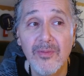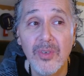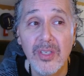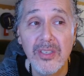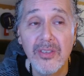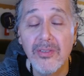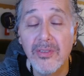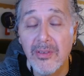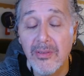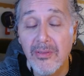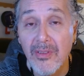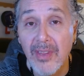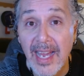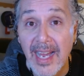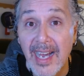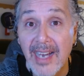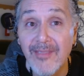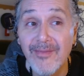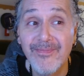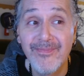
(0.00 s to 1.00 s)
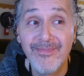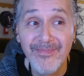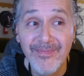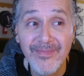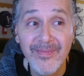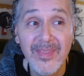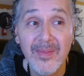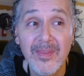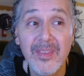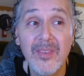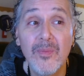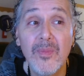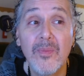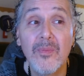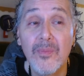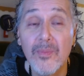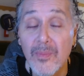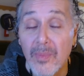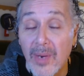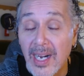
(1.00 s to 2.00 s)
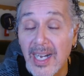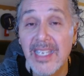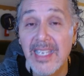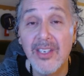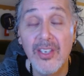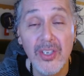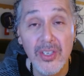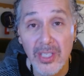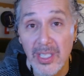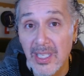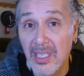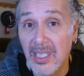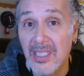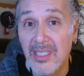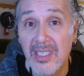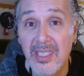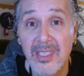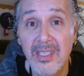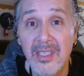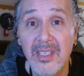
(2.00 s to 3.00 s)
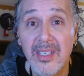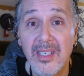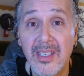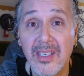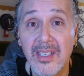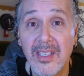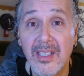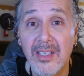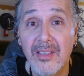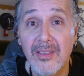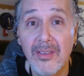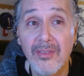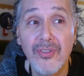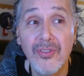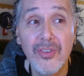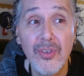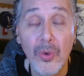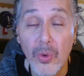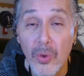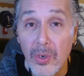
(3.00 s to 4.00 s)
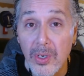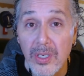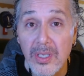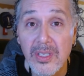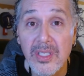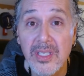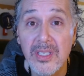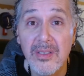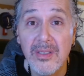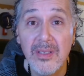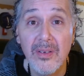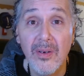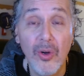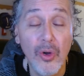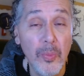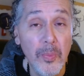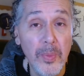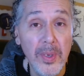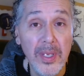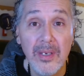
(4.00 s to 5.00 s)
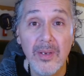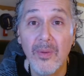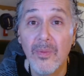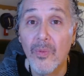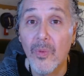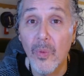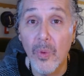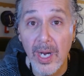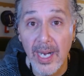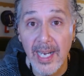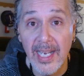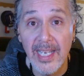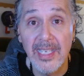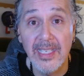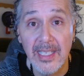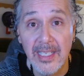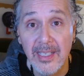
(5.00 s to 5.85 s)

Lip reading: when you do that, my goodness, the doors open wide.